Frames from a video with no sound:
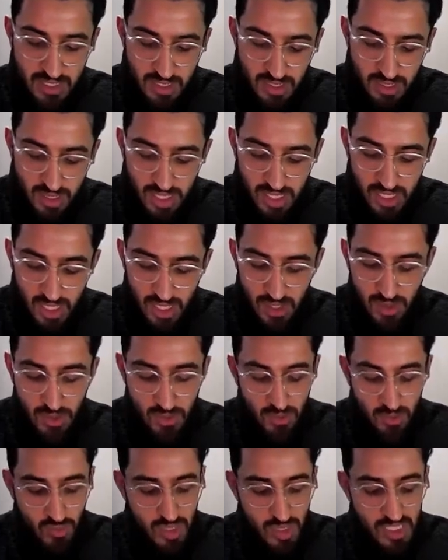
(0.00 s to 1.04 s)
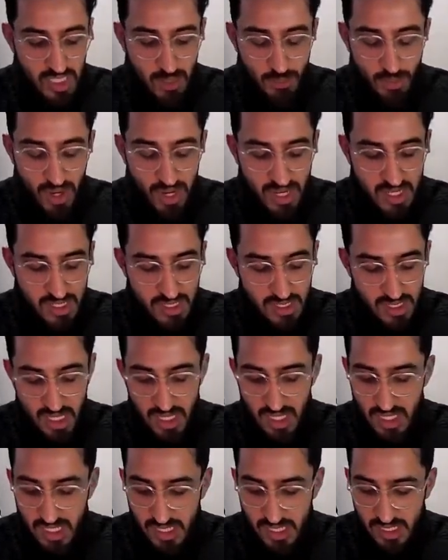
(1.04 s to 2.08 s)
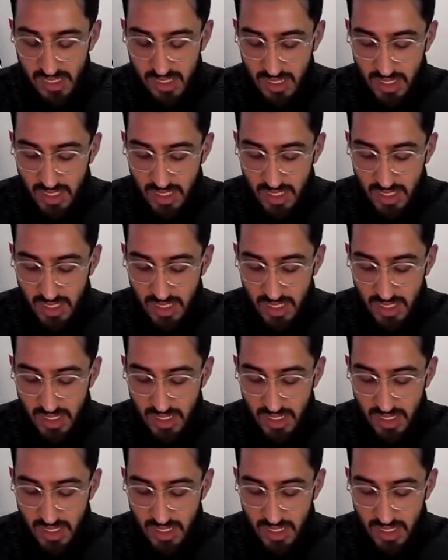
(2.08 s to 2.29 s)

the retail price, at least,